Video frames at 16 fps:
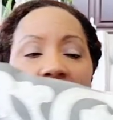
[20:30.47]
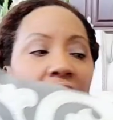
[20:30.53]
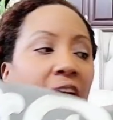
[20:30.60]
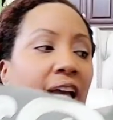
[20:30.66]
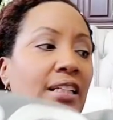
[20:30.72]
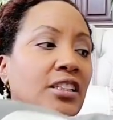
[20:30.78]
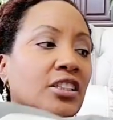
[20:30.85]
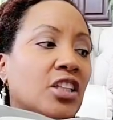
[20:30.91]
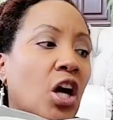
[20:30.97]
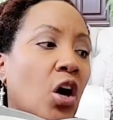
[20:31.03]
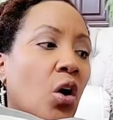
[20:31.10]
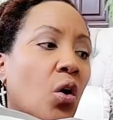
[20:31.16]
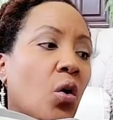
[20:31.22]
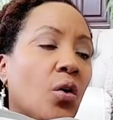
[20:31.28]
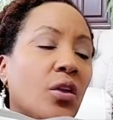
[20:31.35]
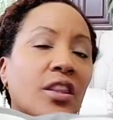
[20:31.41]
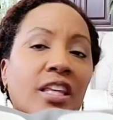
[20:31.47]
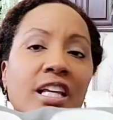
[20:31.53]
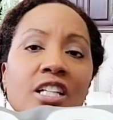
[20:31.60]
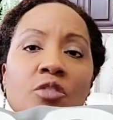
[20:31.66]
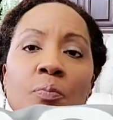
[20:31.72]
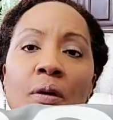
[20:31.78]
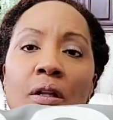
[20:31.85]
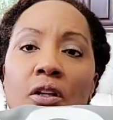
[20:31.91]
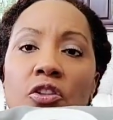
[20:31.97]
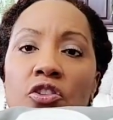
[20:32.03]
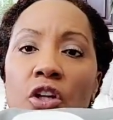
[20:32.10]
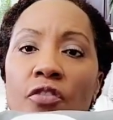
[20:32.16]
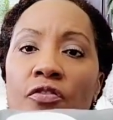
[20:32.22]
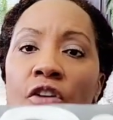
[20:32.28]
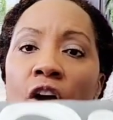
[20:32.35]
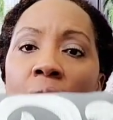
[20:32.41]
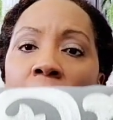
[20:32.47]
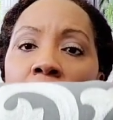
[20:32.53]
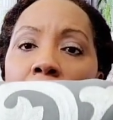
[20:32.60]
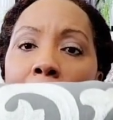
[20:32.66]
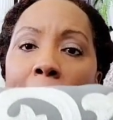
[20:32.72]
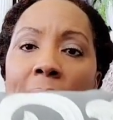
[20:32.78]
And so these pillows are from